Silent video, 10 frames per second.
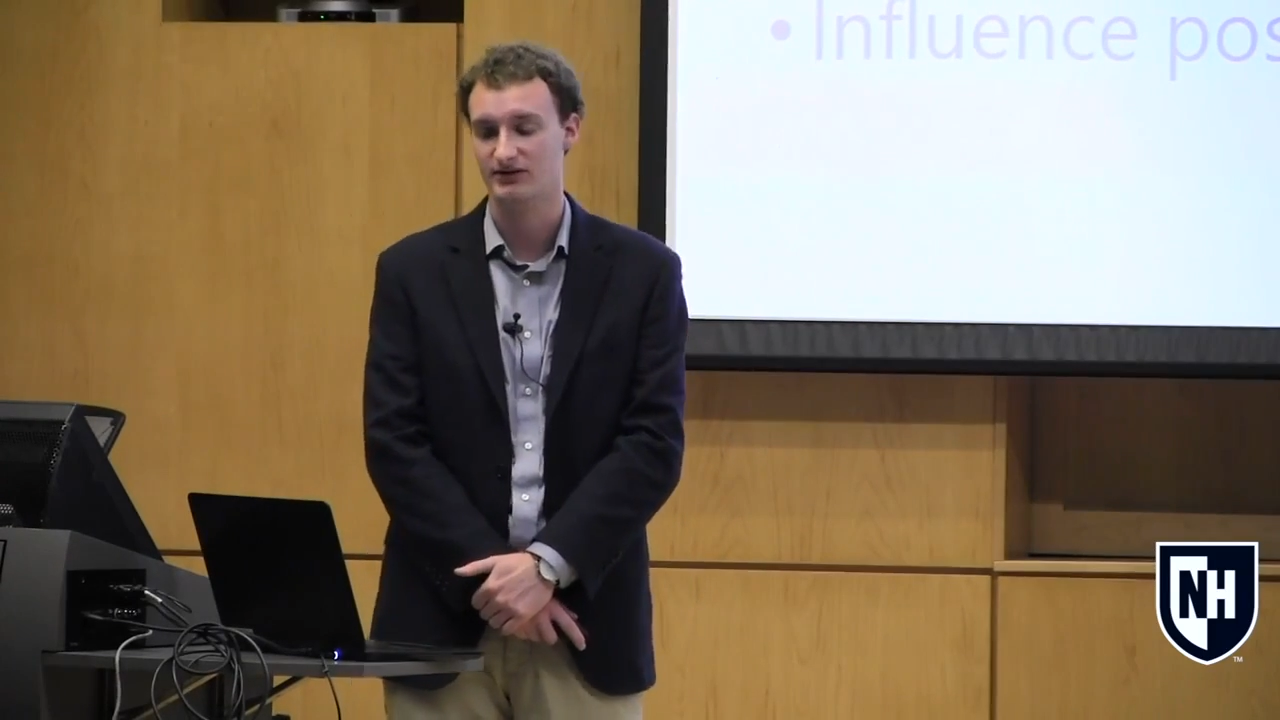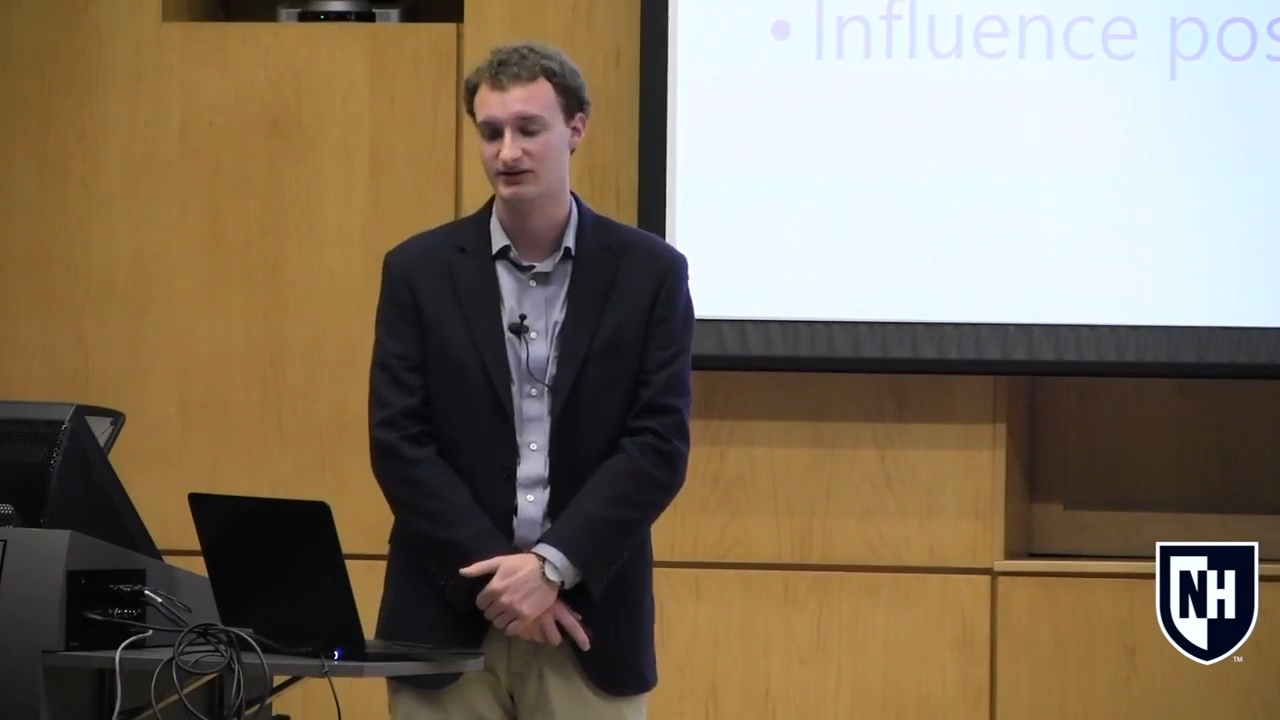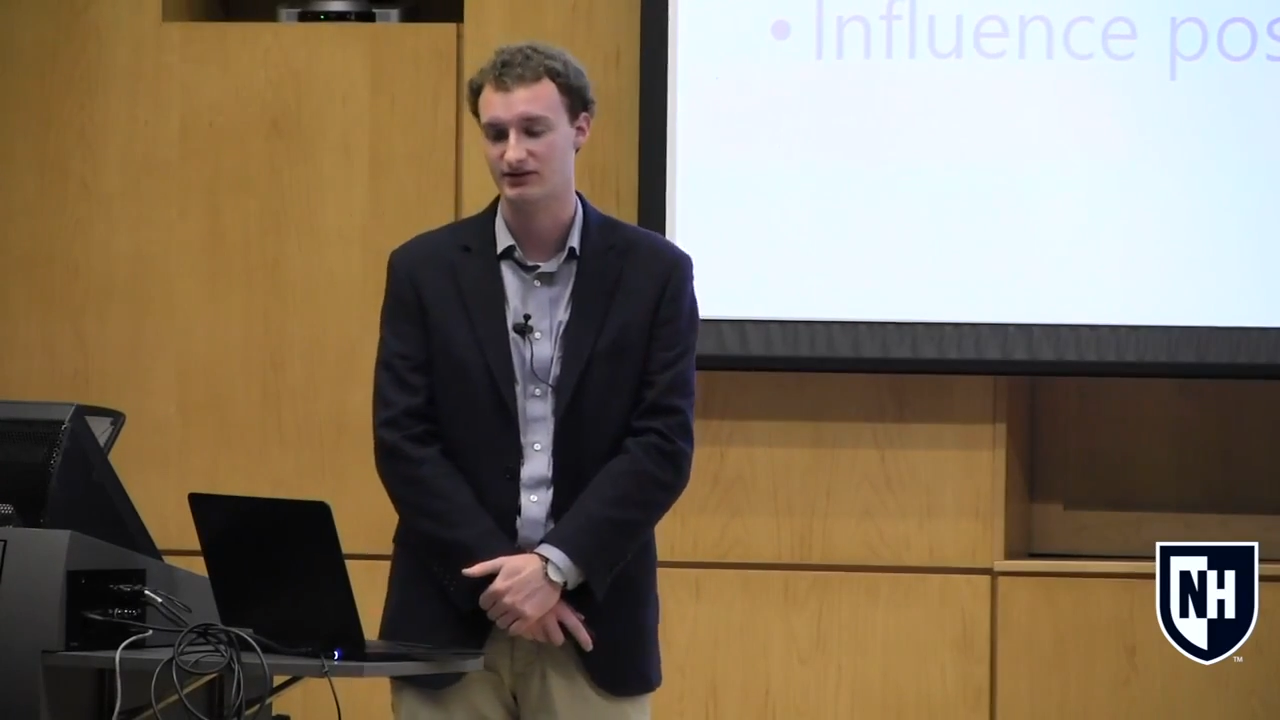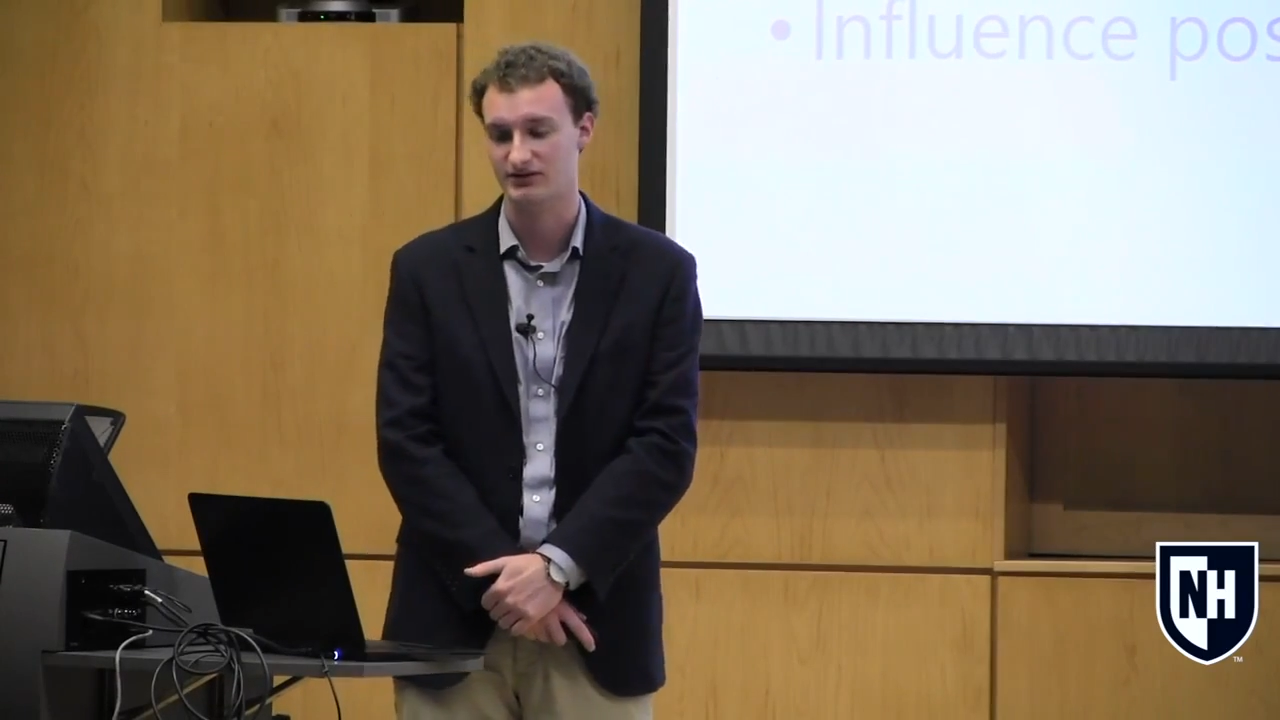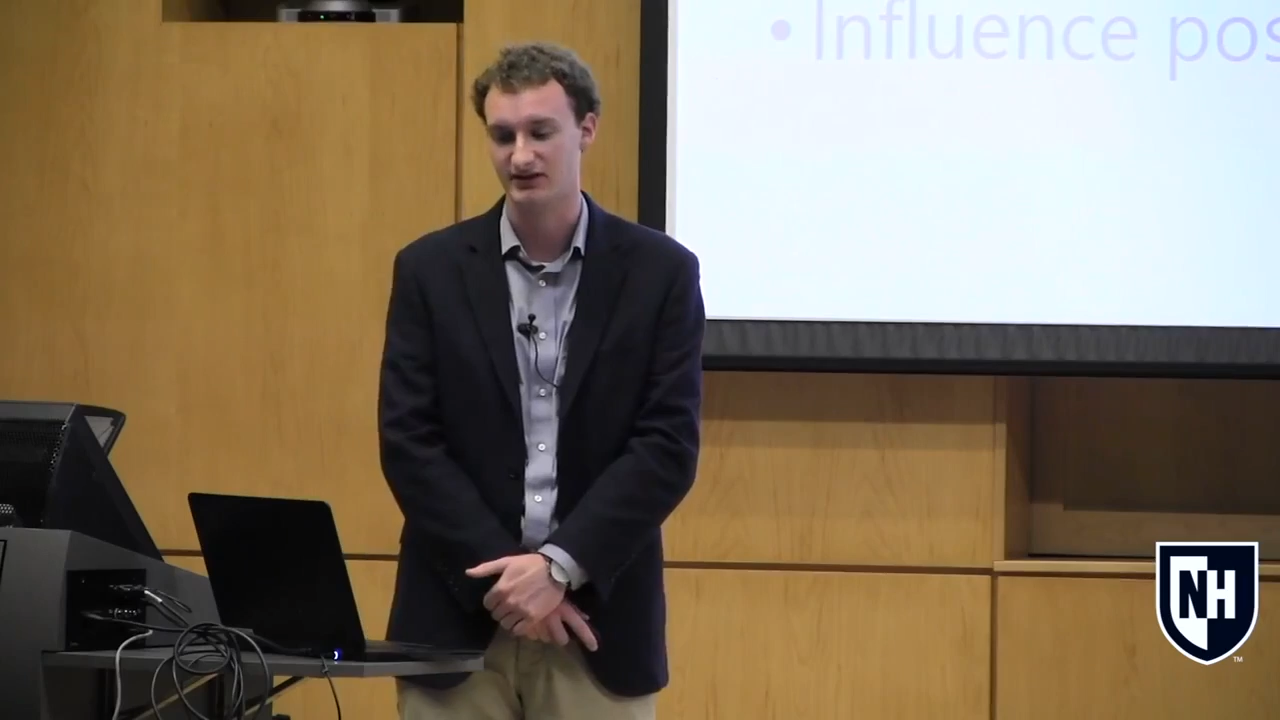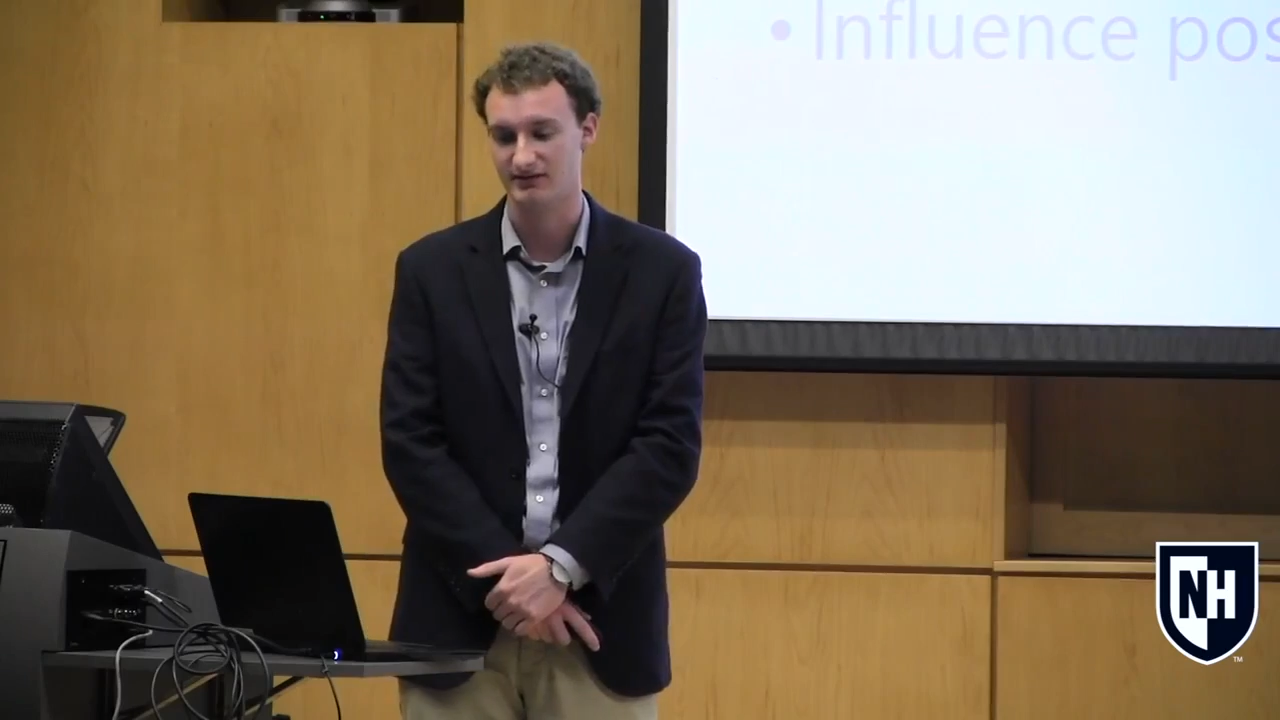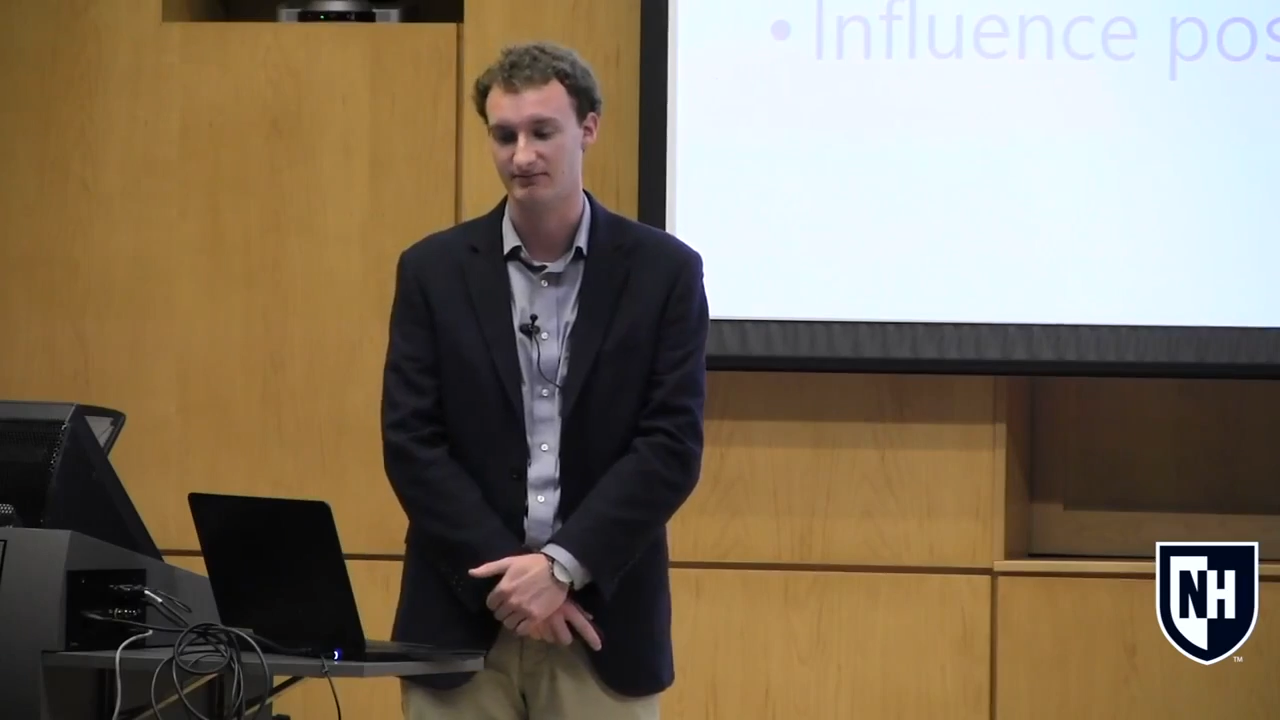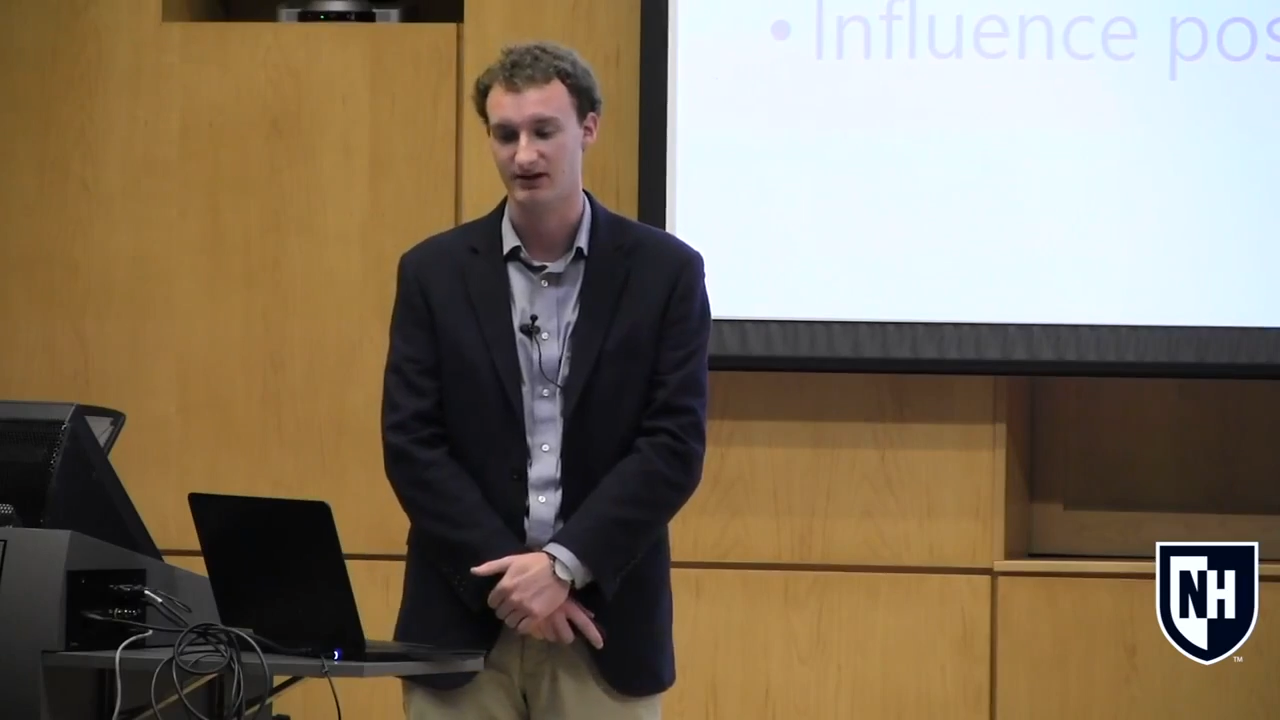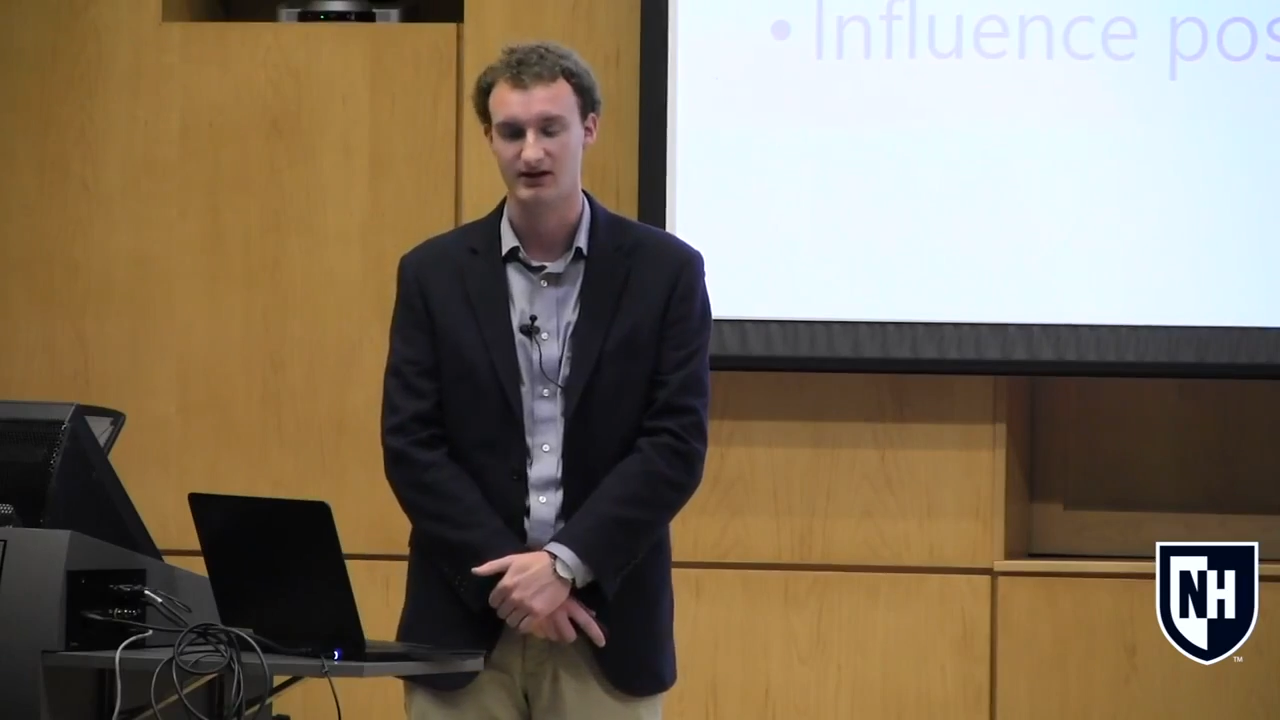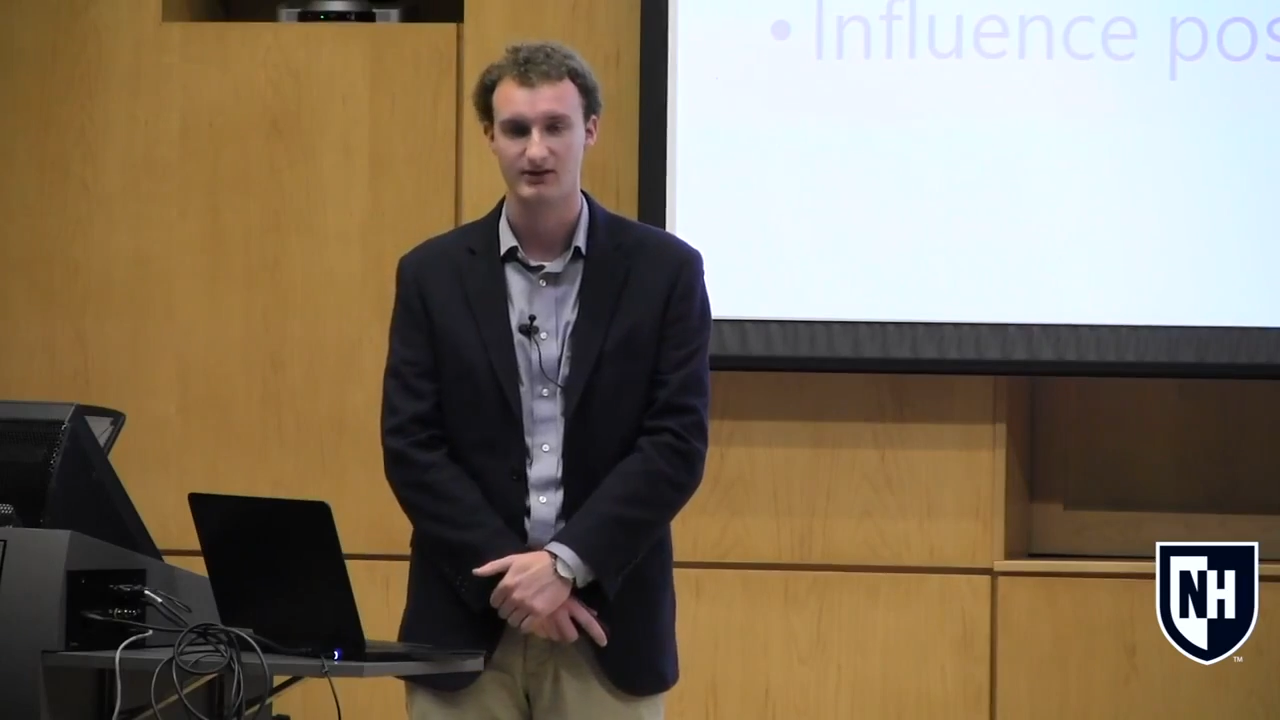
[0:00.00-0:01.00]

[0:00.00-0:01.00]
research team,